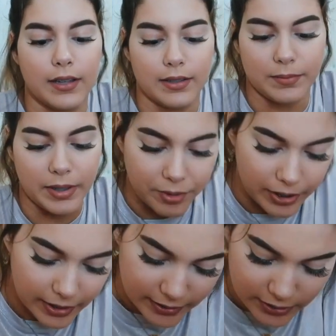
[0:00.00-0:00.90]
um, I
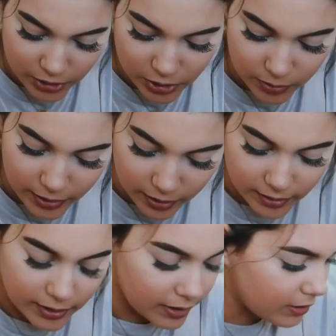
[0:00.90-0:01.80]
really liked it, so I
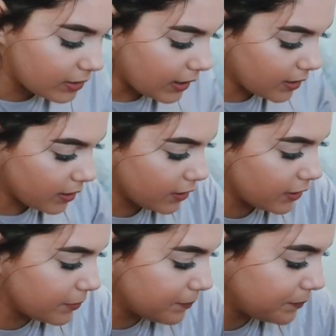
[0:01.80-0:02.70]
got that in that
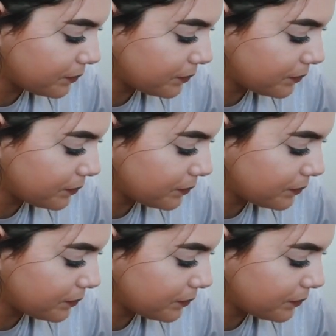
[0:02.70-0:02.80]
color.